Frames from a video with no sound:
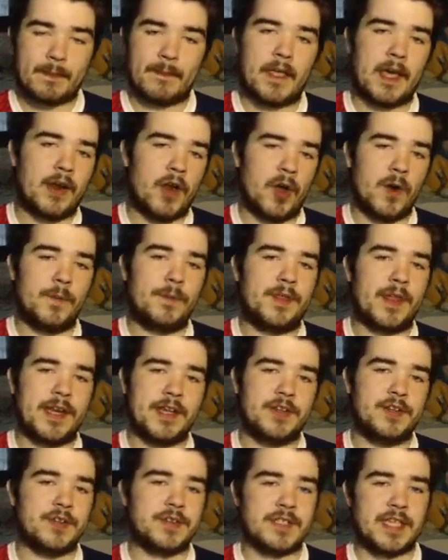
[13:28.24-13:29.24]
and hope that he
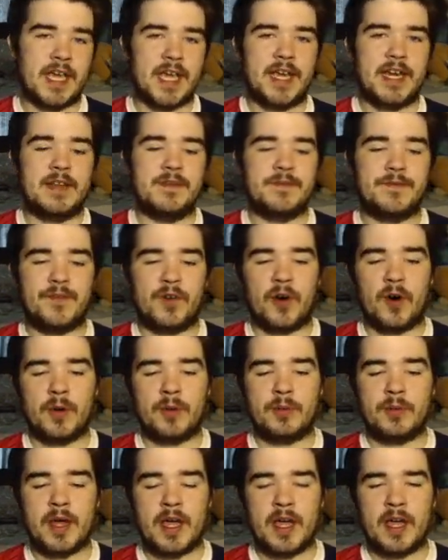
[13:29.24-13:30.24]
does get an
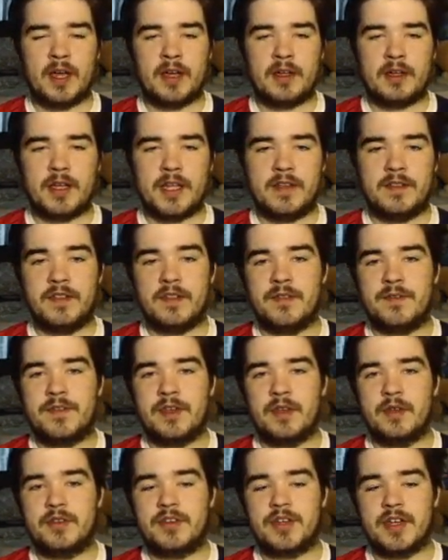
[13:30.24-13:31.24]
inform in the
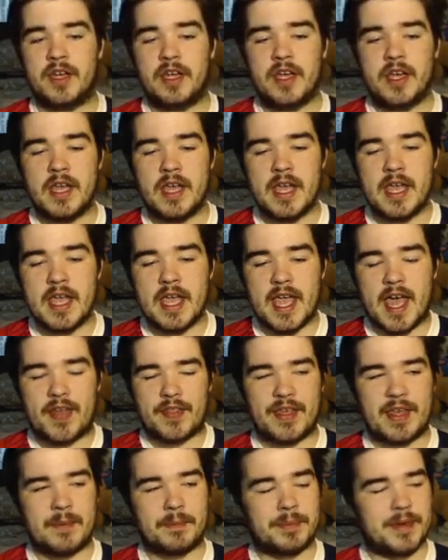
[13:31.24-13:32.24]
future. I
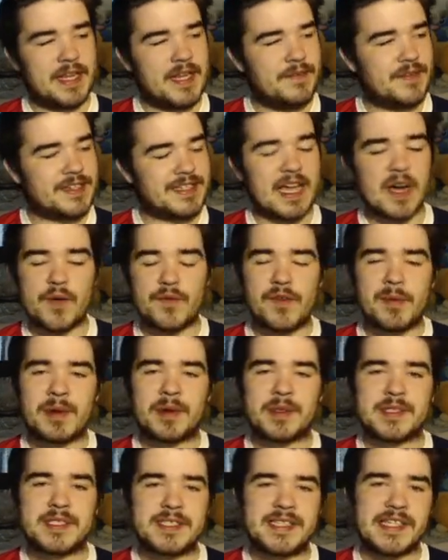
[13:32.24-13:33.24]
believe he's out for
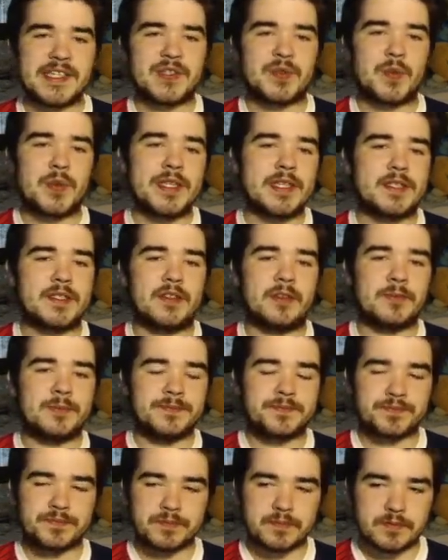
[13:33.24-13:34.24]
about 6 weeks though,
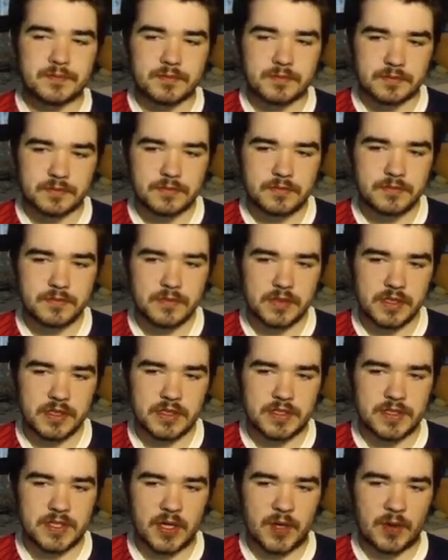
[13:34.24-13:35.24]

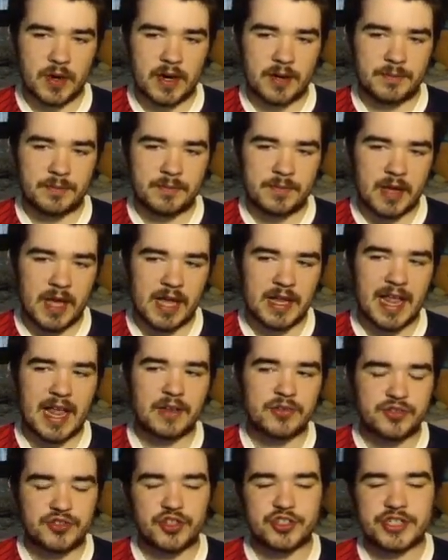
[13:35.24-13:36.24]
so
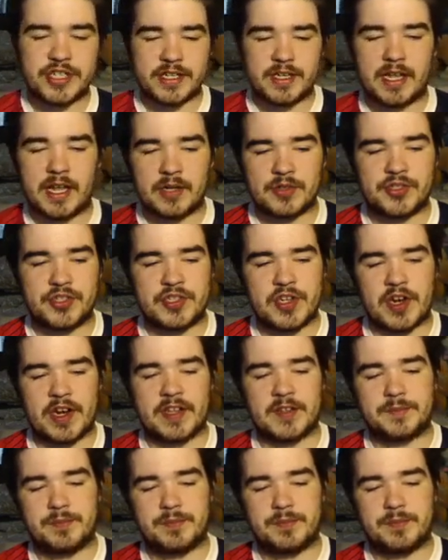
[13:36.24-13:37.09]
I'll judge it. I'll judge it on his